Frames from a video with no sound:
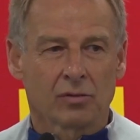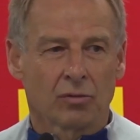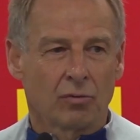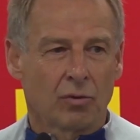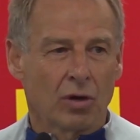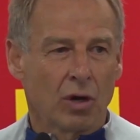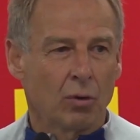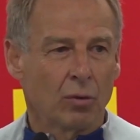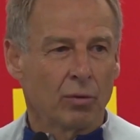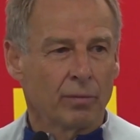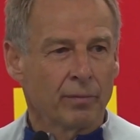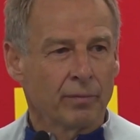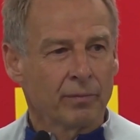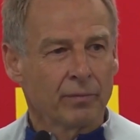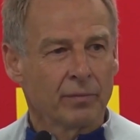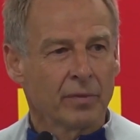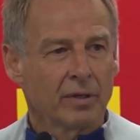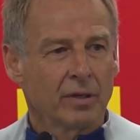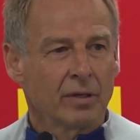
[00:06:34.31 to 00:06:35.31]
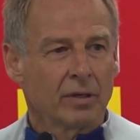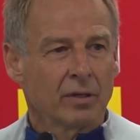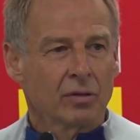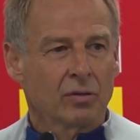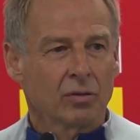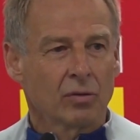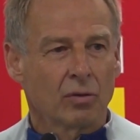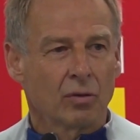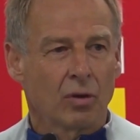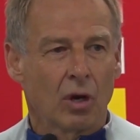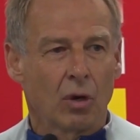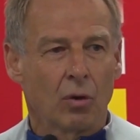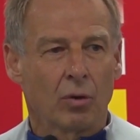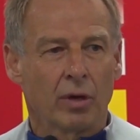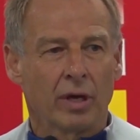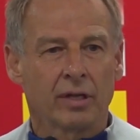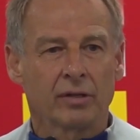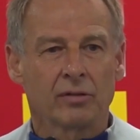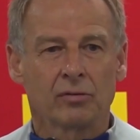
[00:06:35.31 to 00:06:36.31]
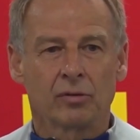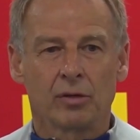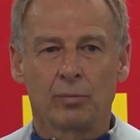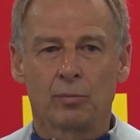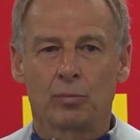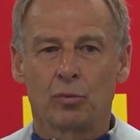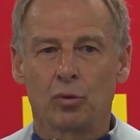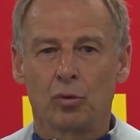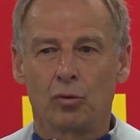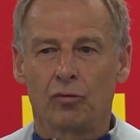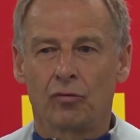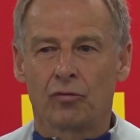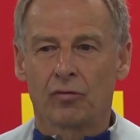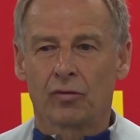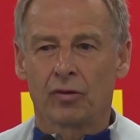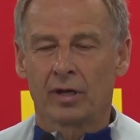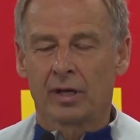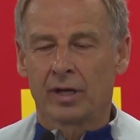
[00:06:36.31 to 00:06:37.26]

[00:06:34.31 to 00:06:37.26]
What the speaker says: to grow and to improve.